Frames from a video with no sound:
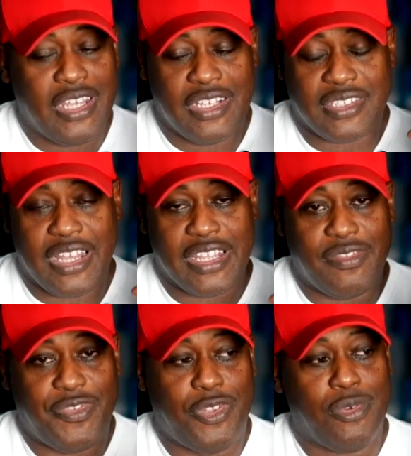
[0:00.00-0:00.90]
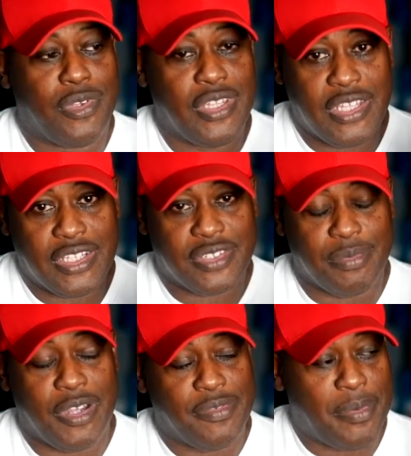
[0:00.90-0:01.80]
It's like if you can get
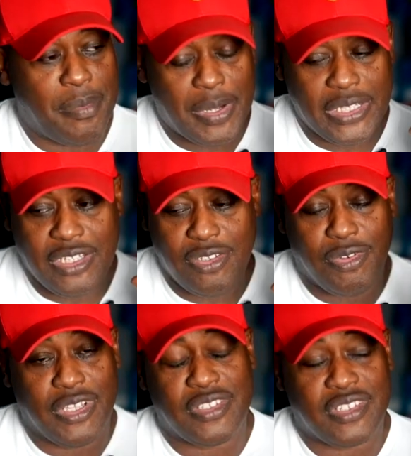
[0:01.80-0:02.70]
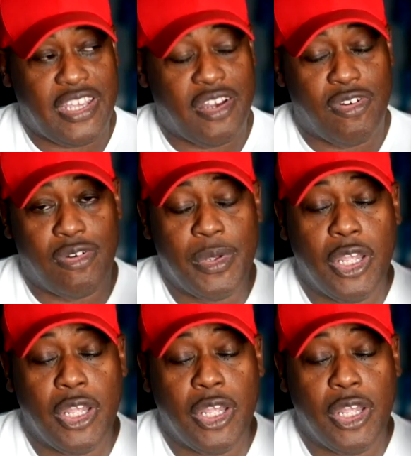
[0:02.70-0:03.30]
some government money, you get to stay at home,